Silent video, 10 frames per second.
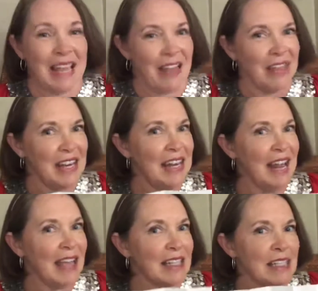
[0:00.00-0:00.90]
The
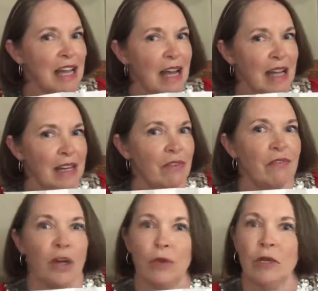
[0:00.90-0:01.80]
next kind of
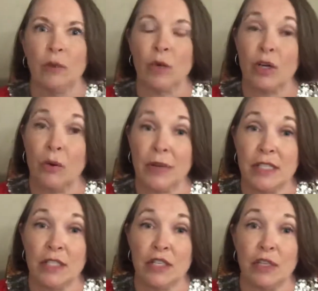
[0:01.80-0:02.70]
folding we're going
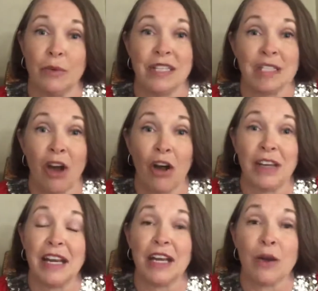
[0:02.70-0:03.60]
to do is called
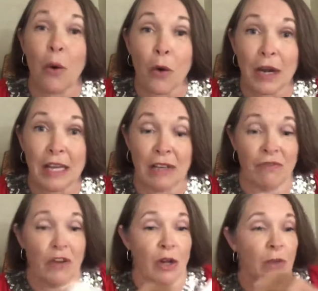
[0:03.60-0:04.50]
an accordion
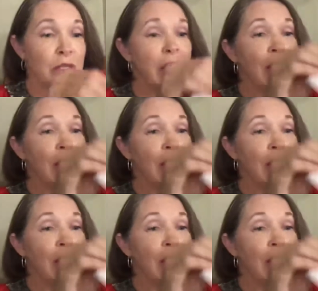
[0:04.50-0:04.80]
fold.